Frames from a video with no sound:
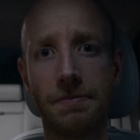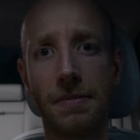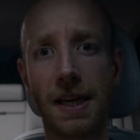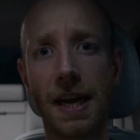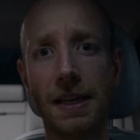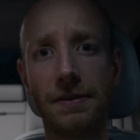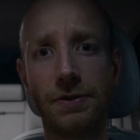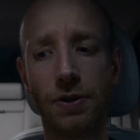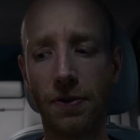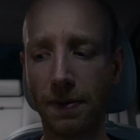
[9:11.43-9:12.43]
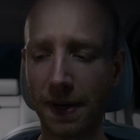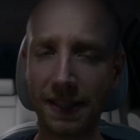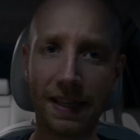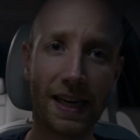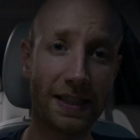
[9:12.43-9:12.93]
But again, during my
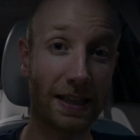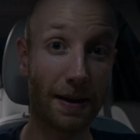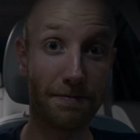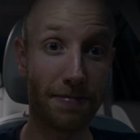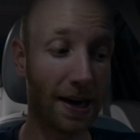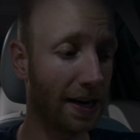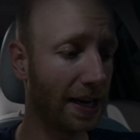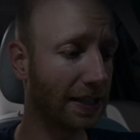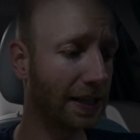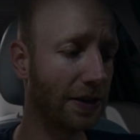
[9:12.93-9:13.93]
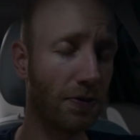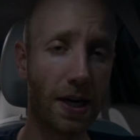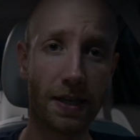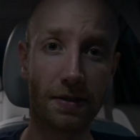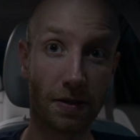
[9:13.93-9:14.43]
test, I barely had any
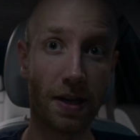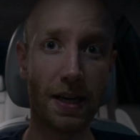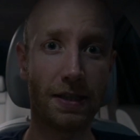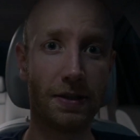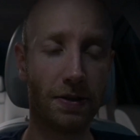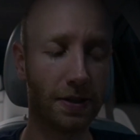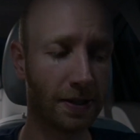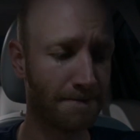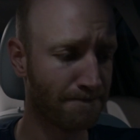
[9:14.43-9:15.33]
rain, so that is good.